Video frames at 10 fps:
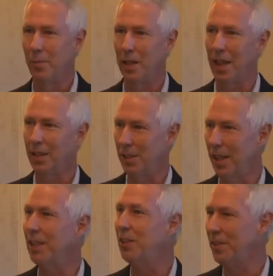again, to
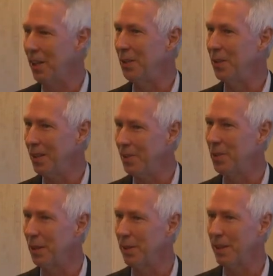each his own
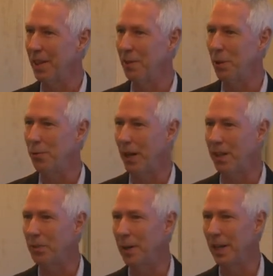sort of a thing. We
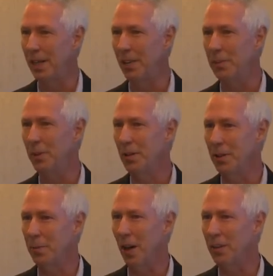find as many customers
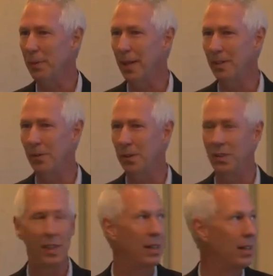and prospects
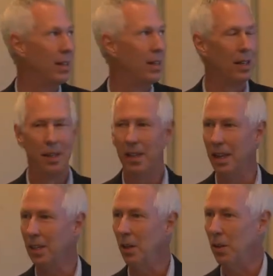interested in
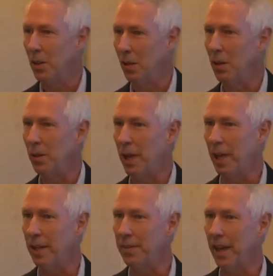that
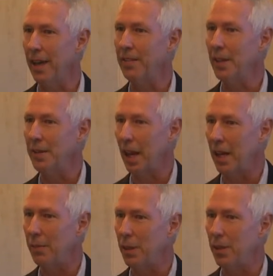co-located SAS
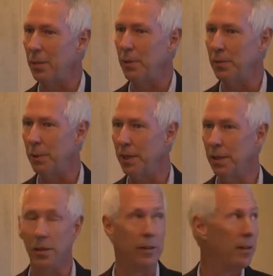inside of Hadoop as we
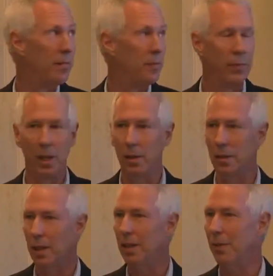do,
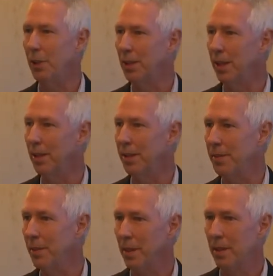leveraging
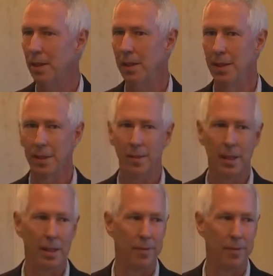this